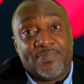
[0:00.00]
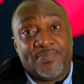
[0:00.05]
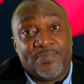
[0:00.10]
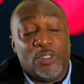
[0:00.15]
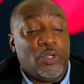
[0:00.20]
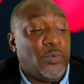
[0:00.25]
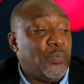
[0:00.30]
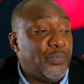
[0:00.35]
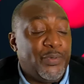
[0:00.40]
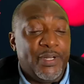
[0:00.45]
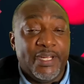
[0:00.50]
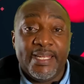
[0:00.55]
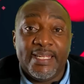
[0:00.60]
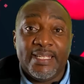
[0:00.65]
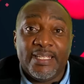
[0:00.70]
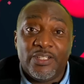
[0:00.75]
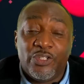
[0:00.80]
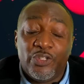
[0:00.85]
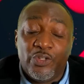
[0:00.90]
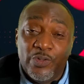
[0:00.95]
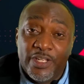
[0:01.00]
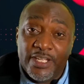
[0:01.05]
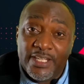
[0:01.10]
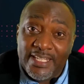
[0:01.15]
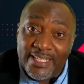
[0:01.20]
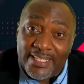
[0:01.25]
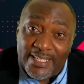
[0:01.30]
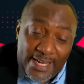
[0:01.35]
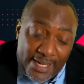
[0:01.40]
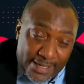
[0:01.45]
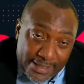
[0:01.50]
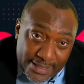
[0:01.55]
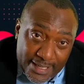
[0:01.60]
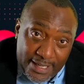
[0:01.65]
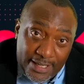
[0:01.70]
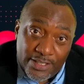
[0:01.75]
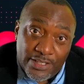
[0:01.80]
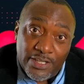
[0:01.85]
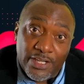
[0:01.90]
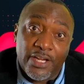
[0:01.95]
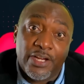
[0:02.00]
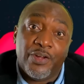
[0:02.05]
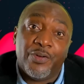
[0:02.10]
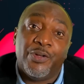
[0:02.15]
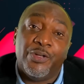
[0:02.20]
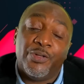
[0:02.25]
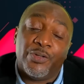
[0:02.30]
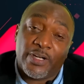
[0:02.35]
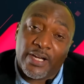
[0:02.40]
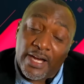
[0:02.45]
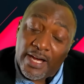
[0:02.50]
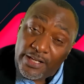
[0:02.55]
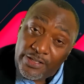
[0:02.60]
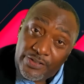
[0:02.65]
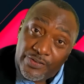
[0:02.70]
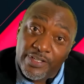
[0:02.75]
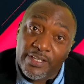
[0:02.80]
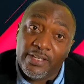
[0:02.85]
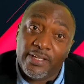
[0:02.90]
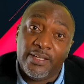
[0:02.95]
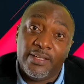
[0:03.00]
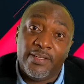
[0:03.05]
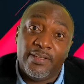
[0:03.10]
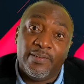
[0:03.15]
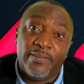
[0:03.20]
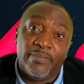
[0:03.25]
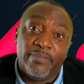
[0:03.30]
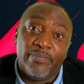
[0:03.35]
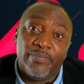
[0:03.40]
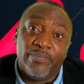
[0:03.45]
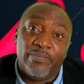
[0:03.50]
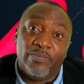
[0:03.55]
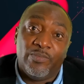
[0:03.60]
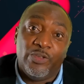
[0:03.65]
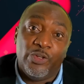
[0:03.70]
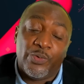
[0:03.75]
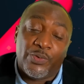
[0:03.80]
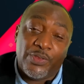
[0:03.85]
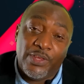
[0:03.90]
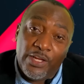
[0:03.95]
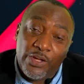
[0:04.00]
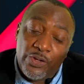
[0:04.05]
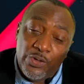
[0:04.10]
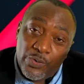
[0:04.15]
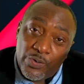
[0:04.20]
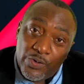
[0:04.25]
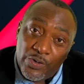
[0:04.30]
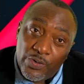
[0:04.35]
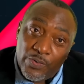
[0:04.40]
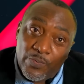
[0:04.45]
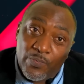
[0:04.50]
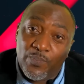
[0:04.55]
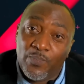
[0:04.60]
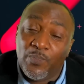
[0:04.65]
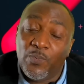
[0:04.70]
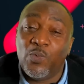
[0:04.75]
You bring it to the dictatorial country. You think you're gonna,